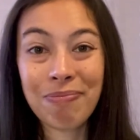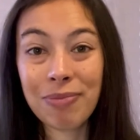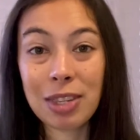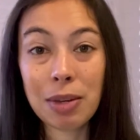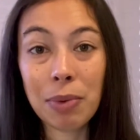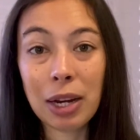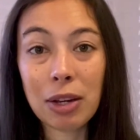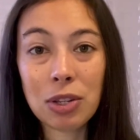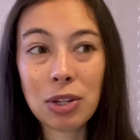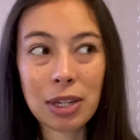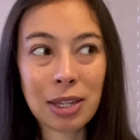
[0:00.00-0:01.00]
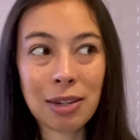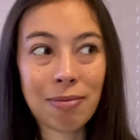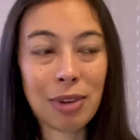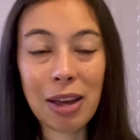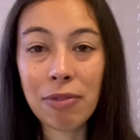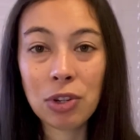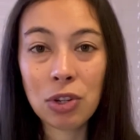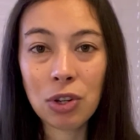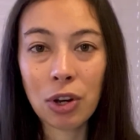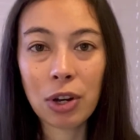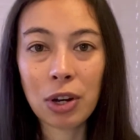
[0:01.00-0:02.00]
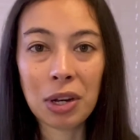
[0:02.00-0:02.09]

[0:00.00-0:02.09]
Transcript: Someone else who doesn't ever do yoga,